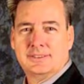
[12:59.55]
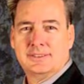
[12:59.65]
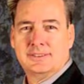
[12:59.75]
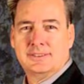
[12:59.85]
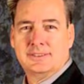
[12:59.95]

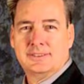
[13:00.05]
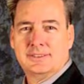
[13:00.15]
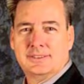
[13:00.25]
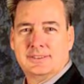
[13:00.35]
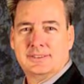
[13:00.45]

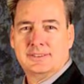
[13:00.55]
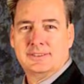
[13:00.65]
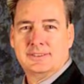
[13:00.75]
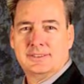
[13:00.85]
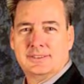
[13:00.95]

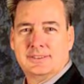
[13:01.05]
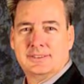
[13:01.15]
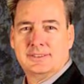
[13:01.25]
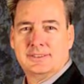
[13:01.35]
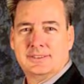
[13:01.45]

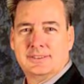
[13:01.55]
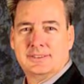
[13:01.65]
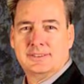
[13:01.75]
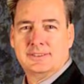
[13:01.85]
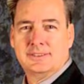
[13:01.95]

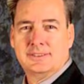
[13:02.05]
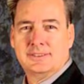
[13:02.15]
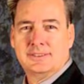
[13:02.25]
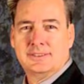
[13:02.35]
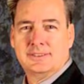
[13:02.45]

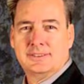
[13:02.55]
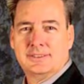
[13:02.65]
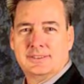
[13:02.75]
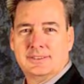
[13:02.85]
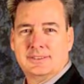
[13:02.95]

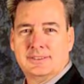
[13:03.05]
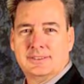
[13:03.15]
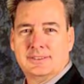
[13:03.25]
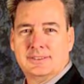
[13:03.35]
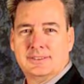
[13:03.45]

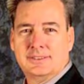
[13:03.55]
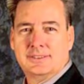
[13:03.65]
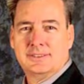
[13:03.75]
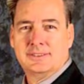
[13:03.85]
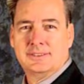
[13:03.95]

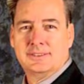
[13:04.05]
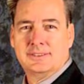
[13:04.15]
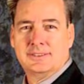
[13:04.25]
(not speaking)